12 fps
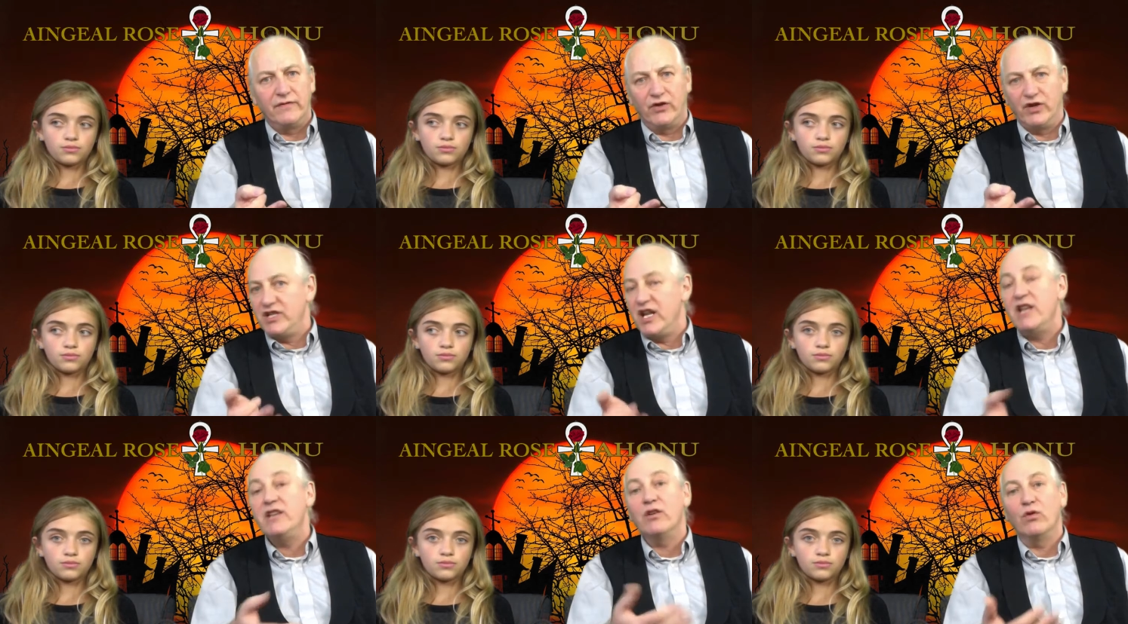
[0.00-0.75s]
Speaker 1: for a
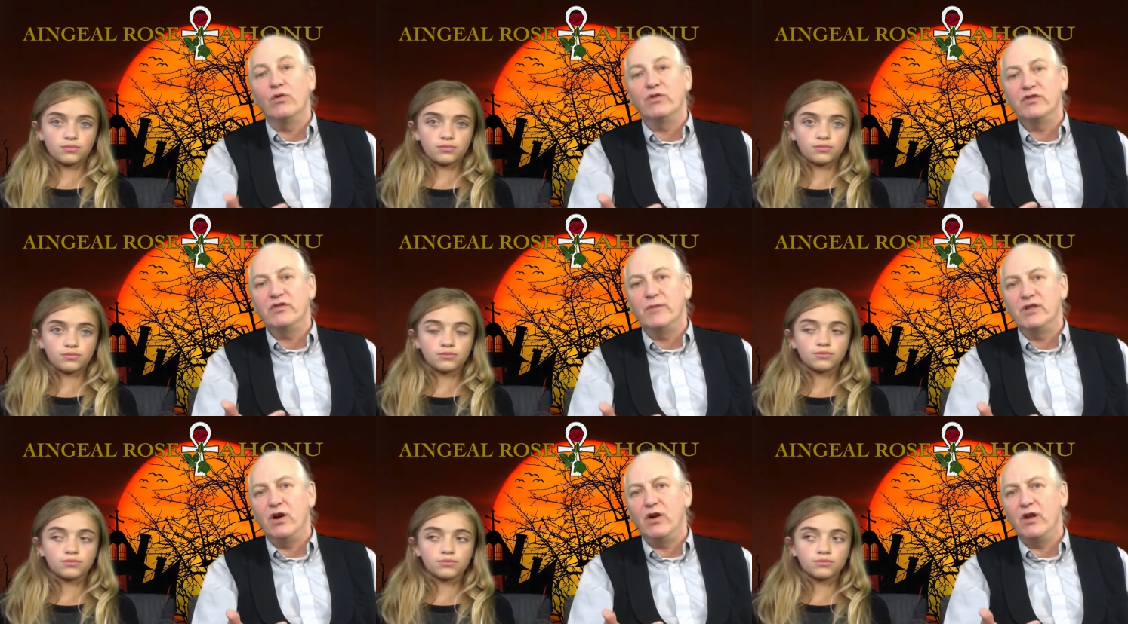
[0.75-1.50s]
10 year old
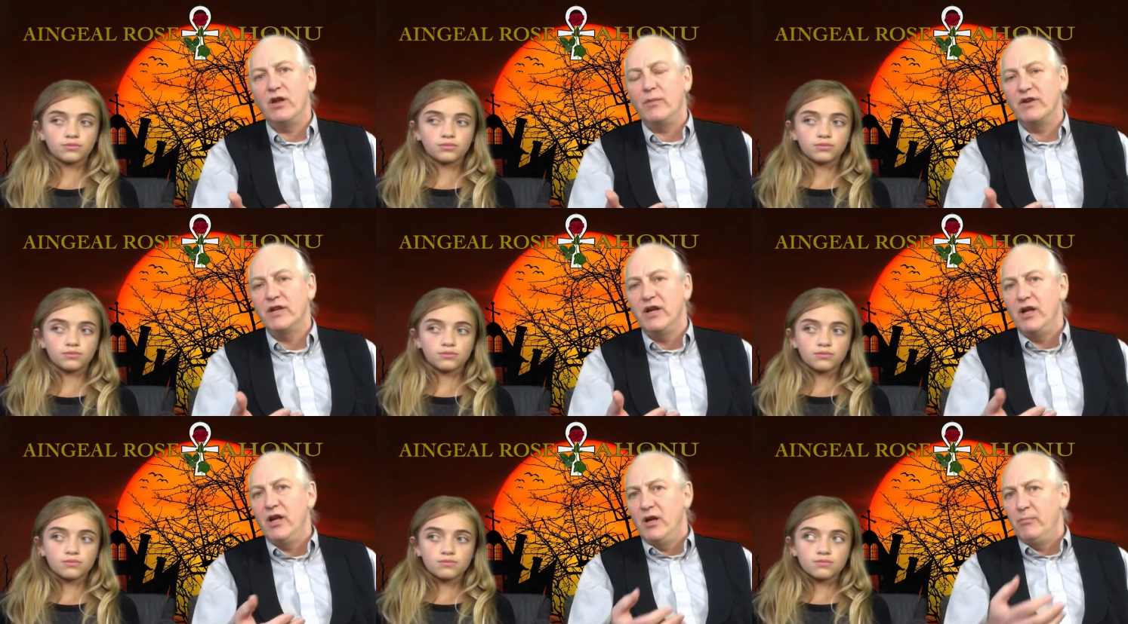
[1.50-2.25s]
to be talking about,